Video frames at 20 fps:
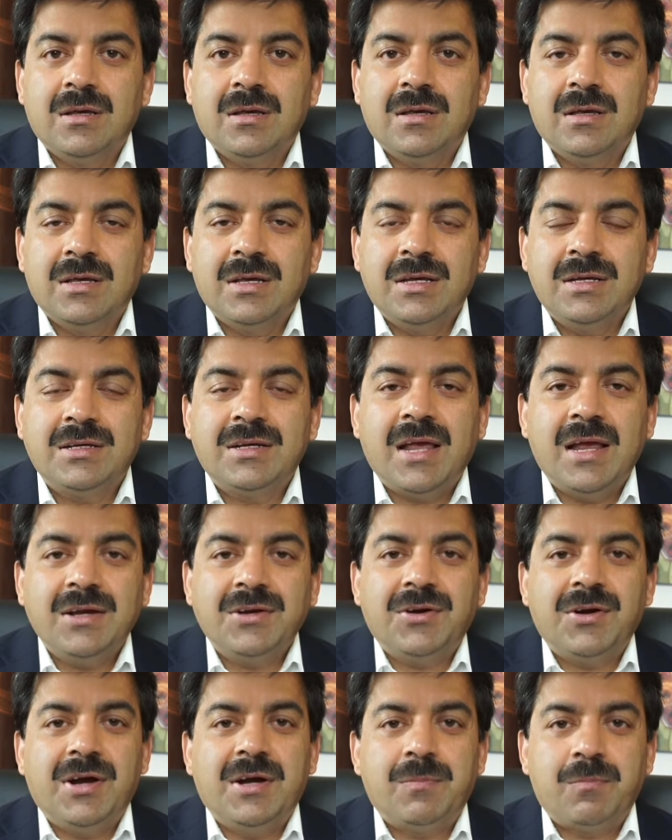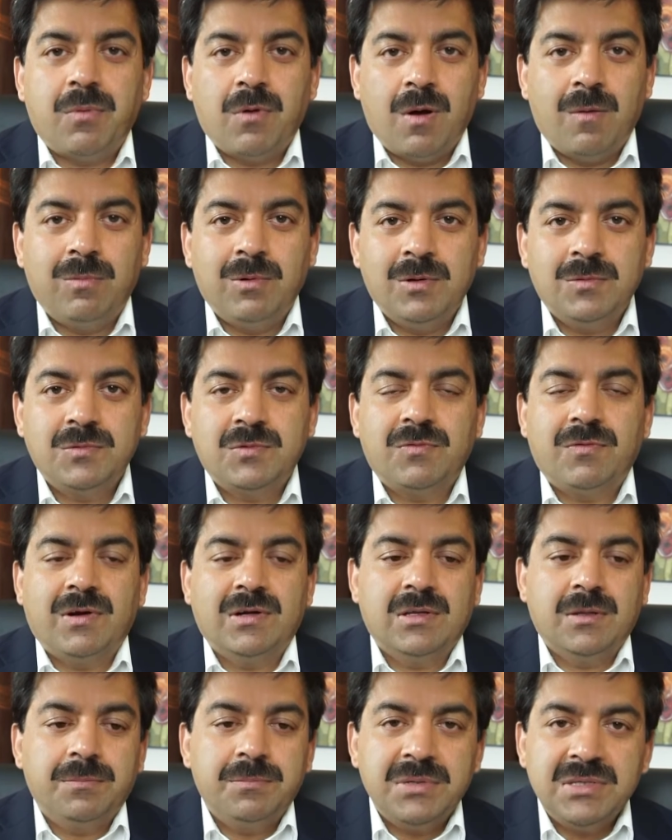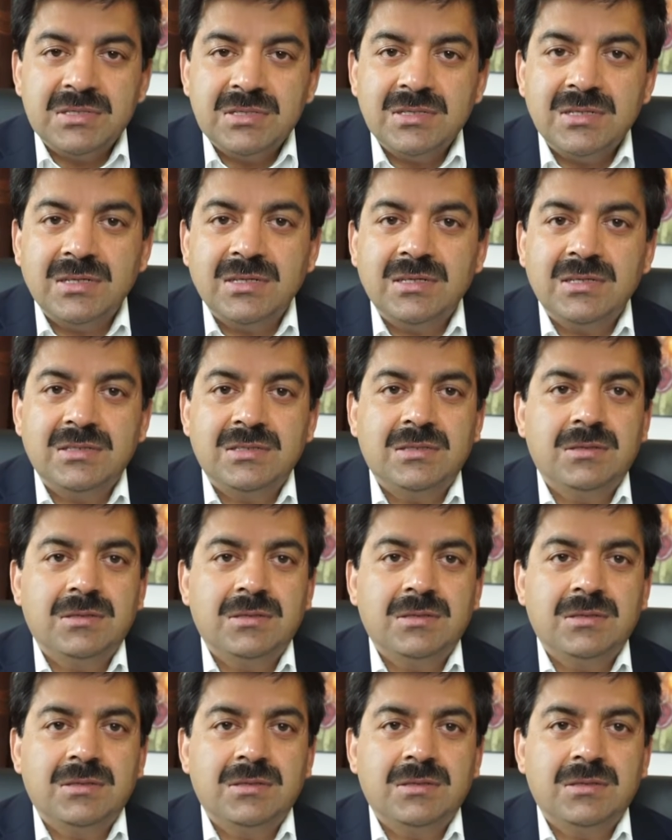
it can create problems for the business.